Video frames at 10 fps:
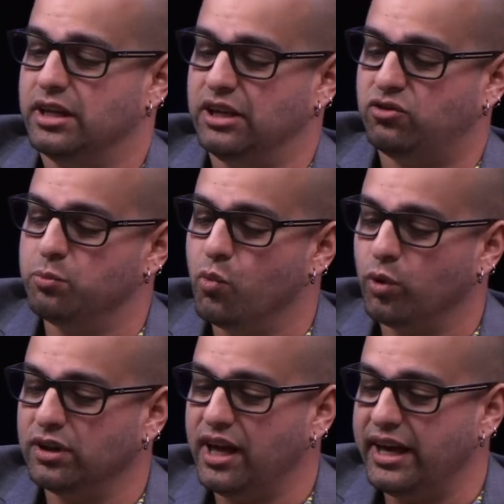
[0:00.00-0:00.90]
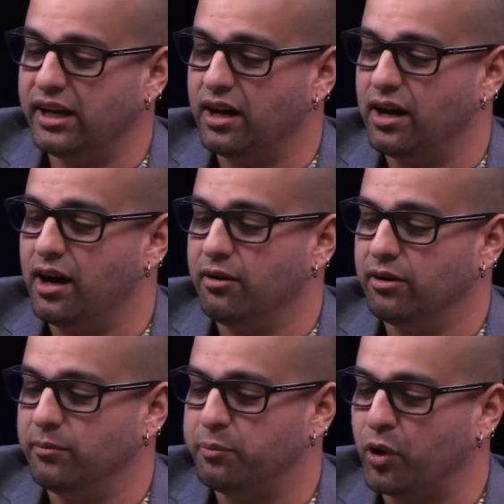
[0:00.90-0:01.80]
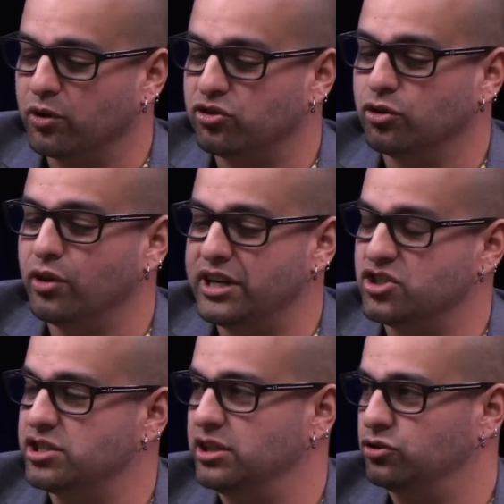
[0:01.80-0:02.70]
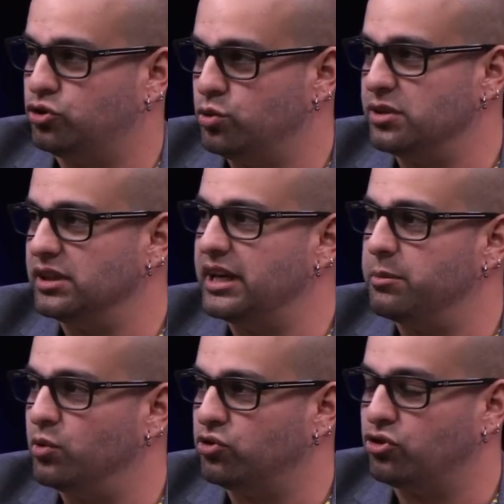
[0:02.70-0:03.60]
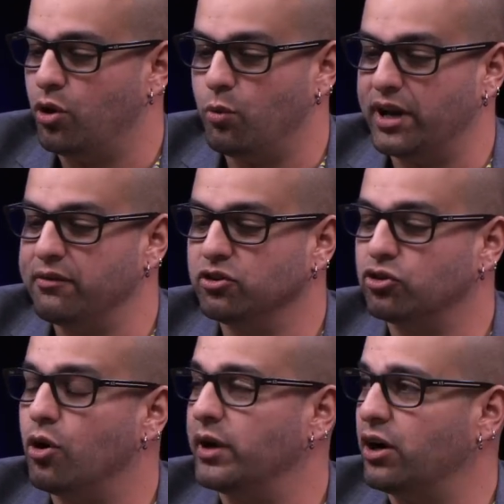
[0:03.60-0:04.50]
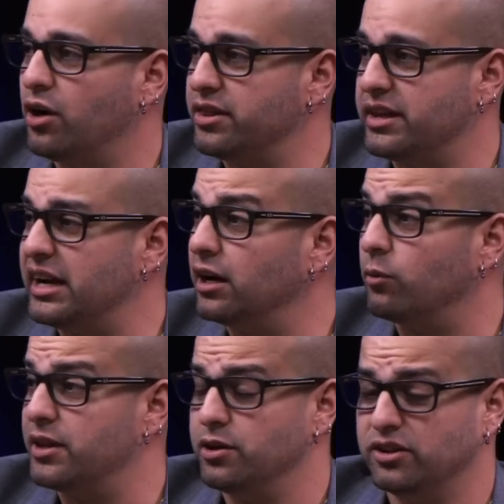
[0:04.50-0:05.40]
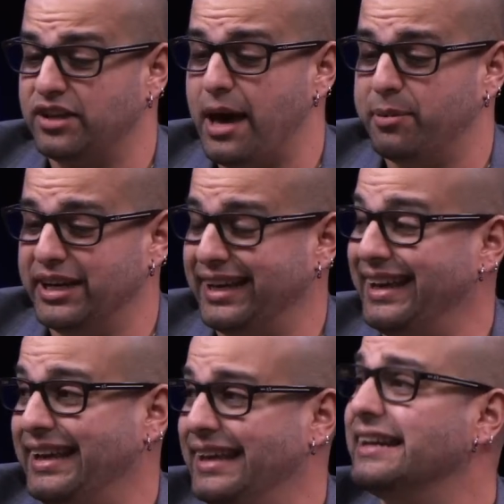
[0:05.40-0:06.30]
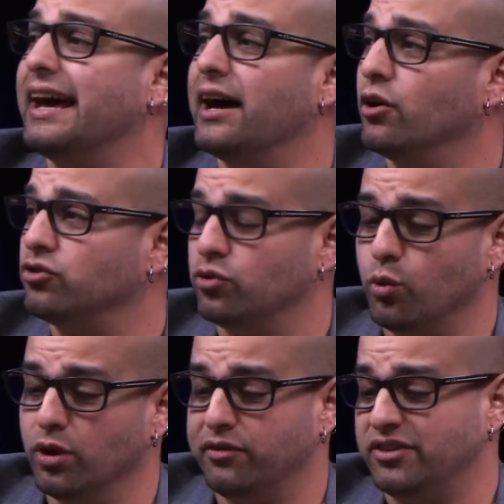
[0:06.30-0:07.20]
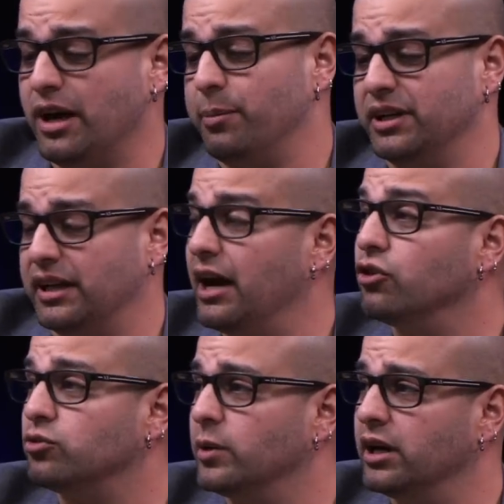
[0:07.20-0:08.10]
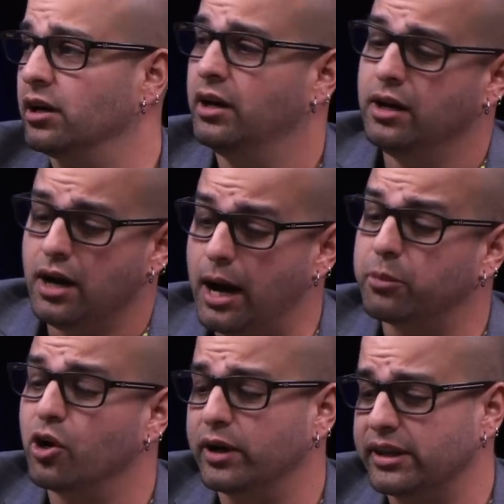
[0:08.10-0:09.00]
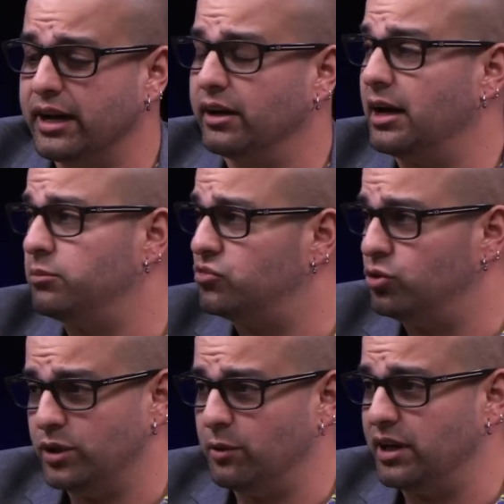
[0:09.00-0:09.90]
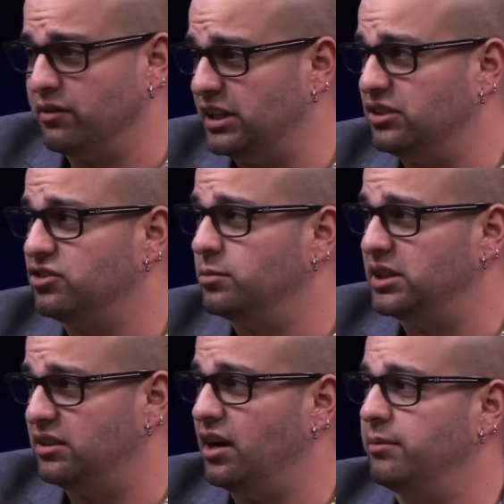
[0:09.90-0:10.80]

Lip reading: It's more like personal engineer to the label. So whatever's going on there, whether it's happening in-house or if it's happening elsewhere, I'm going there and I'm doing whatever needs to be done.